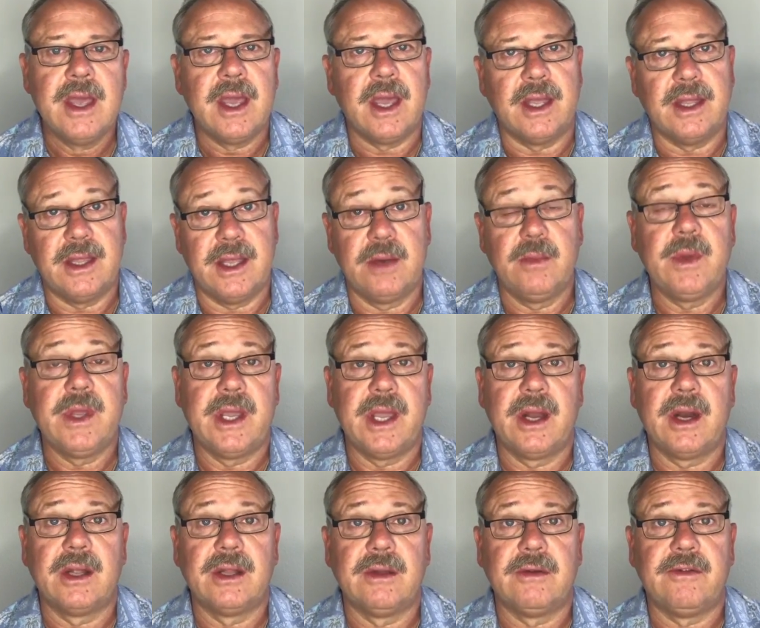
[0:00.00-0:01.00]
and then we
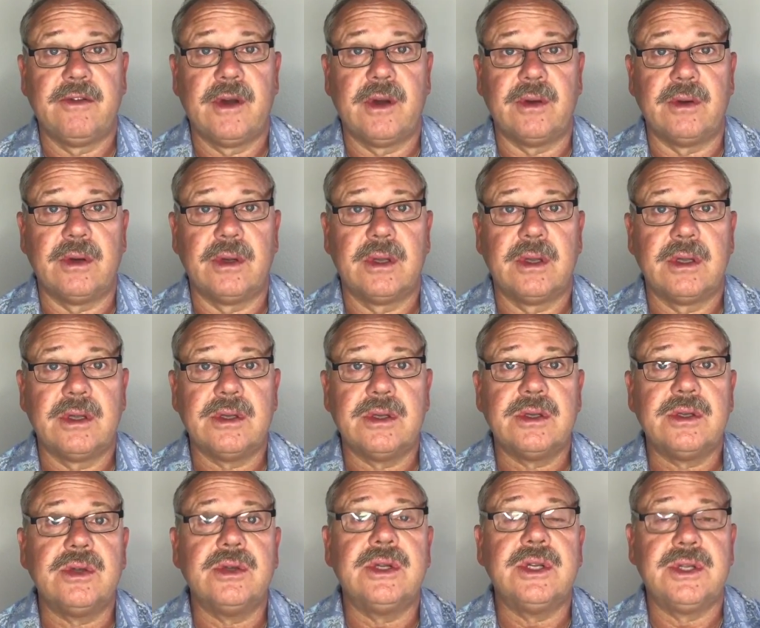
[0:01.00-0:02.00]
get on the phone
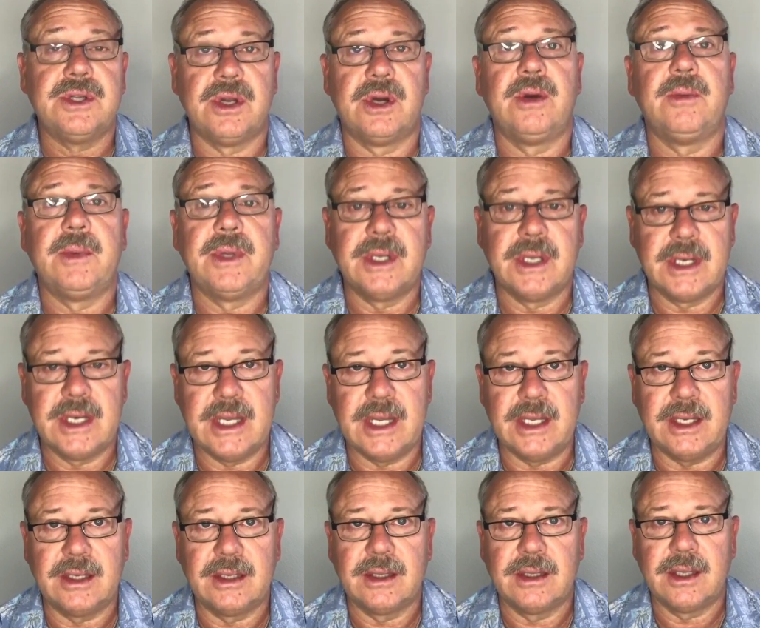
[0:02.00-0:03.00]
to determine the
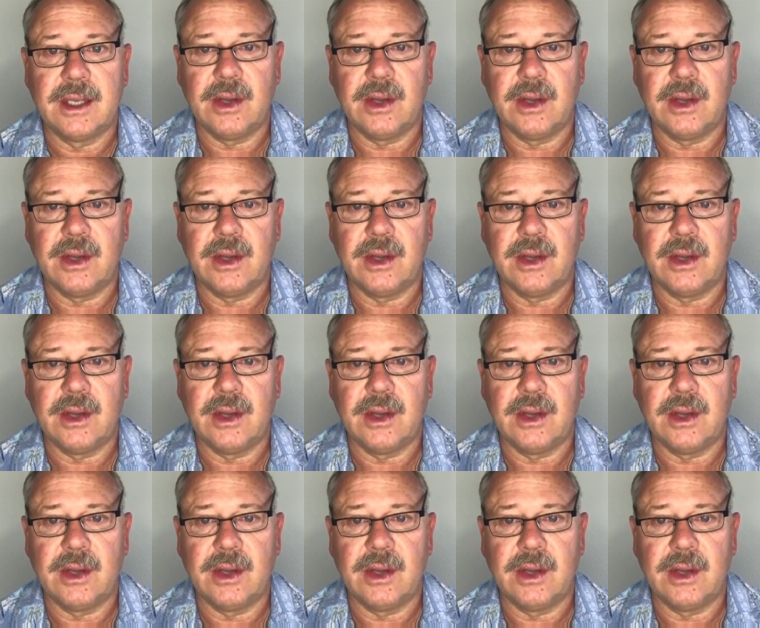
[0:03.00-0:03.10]
need,